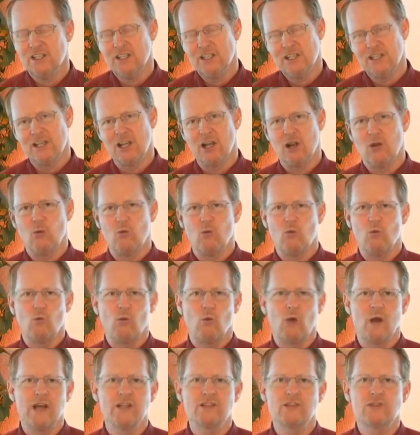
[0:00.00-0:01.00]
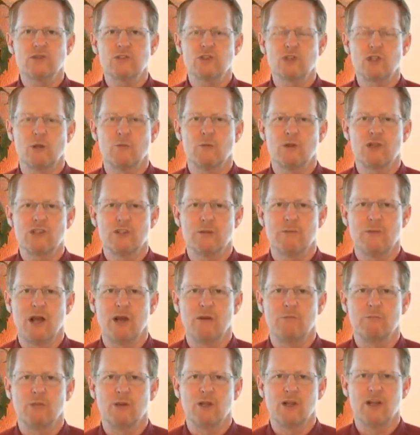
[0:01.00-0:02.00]
Now, why is there so much
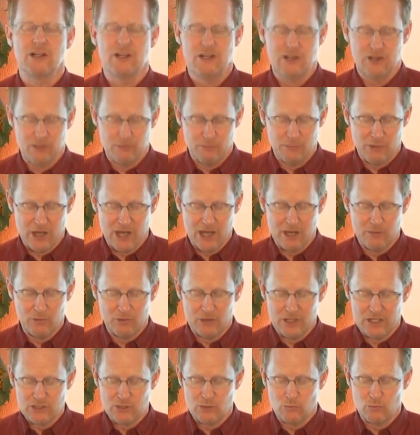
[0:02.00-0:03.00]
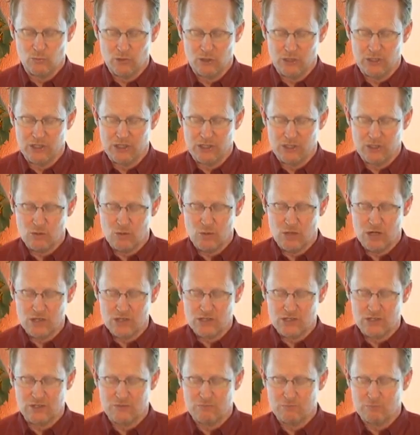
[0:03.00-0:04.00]
about blood in the Bible? That's a really good
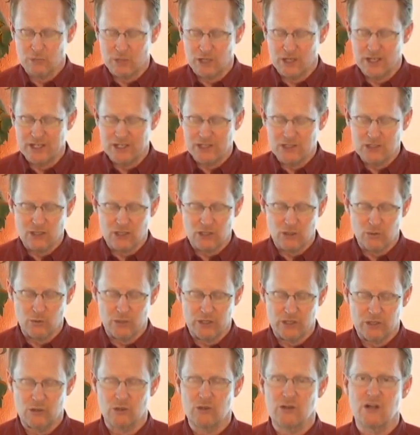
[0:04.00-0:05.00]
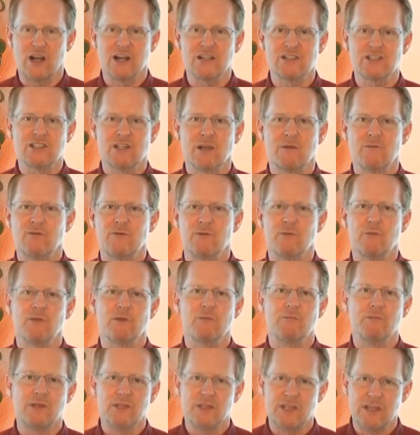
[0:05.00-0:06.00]
question. Blood is a critical concept from
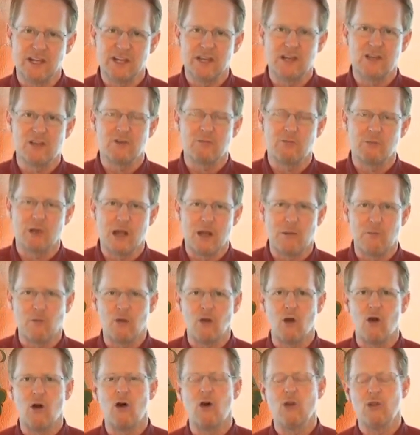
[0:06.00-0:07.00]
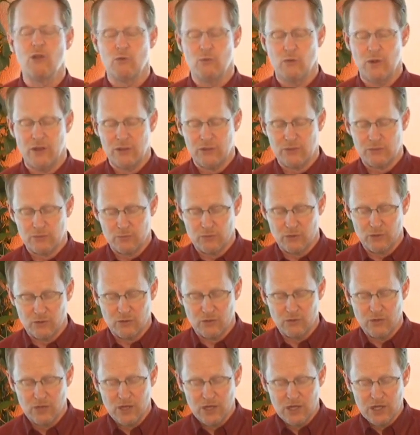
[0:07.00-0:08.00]
the beginning of the Bible all the way
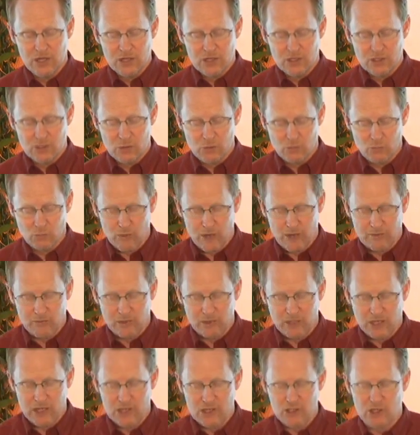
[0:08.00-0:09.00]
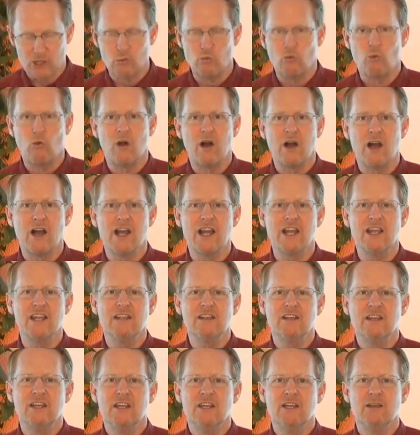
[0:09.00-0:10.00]
through to Revelation.
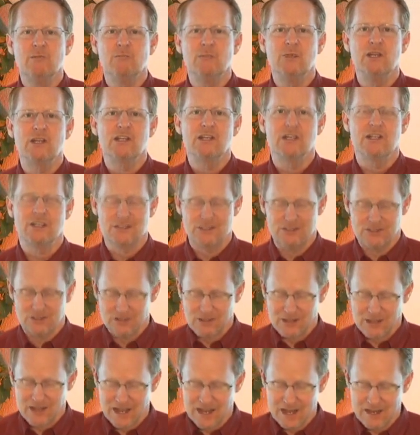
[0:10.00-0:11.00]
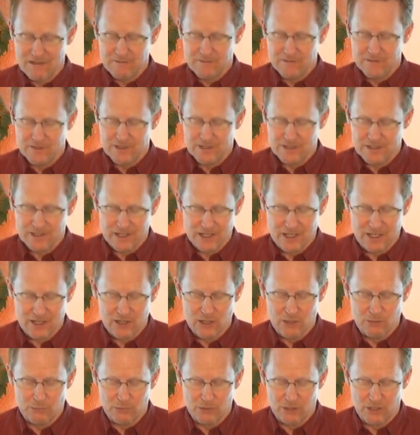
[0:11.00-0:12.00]
Why? Because life is
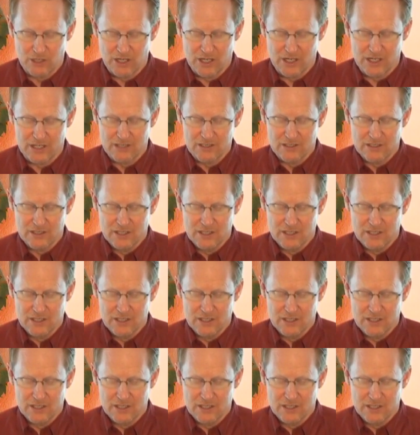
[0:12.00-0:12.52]
in the blood.